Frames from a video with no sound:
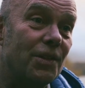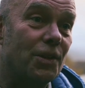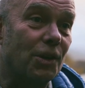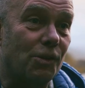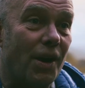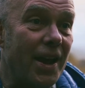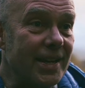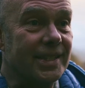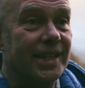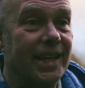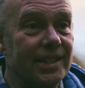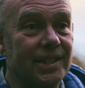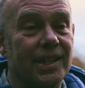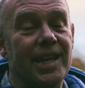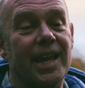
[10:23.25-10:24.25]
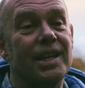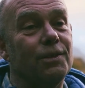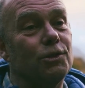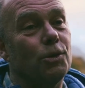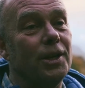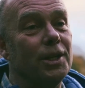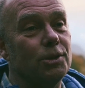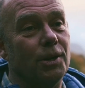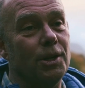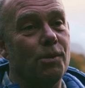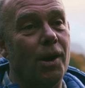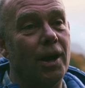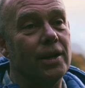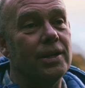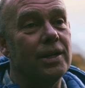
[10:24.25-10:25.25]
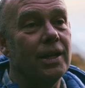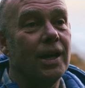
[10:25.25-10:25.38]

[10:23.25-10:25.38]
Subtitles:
the greatest thing is at the end of 2021